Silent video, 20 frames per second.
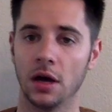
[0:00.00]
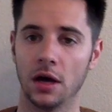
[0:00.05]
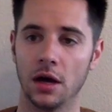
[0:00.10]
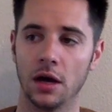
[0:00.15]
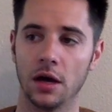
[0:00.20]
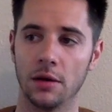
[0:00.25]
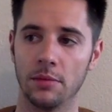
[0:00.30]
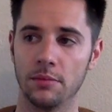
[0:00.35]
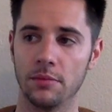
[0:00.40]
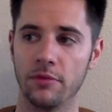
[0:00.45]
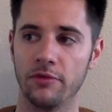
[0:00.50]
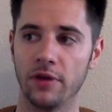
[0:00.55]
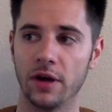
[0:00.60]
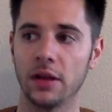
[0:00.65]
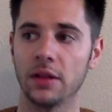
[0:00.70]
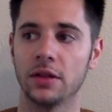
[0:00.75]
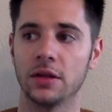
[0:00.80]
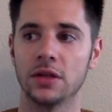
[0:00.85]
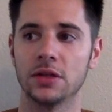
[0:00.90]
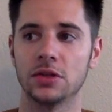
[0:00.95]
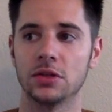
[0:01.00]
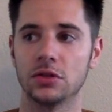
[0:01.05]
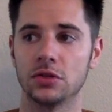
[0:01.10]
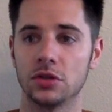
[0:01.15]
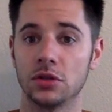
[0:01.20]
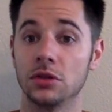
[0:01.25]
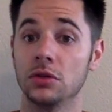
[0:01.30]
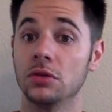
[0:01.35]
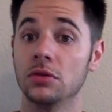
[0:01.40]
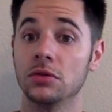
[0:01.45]
Violinists
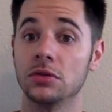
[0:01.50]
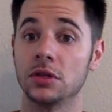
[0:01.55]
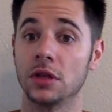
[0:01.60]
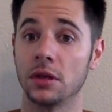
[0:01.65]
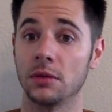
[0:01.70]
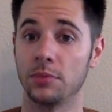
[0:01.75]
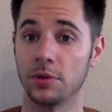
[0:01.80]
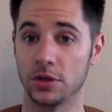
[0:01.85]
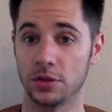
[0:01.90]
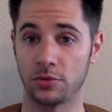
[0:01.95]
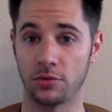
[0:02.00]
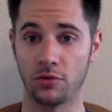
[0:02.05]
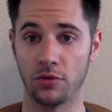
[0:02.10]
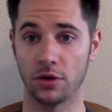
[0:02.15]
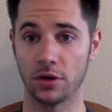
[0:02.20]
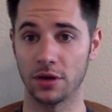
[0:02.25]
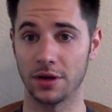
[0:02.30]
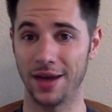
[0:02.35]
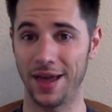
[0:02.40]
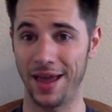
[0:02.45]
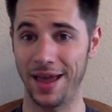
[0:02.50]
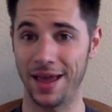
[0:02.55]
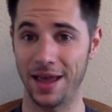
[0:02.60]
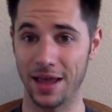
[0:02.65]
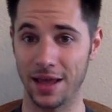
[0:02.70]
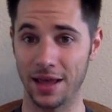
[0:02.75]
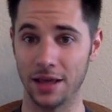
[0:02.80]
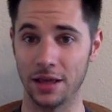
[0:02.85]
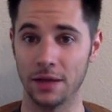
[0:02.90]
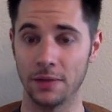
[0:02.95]
usually use pitchfork in
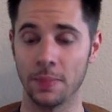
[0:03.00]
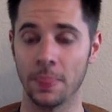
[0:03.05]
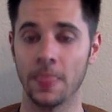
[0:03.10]
A.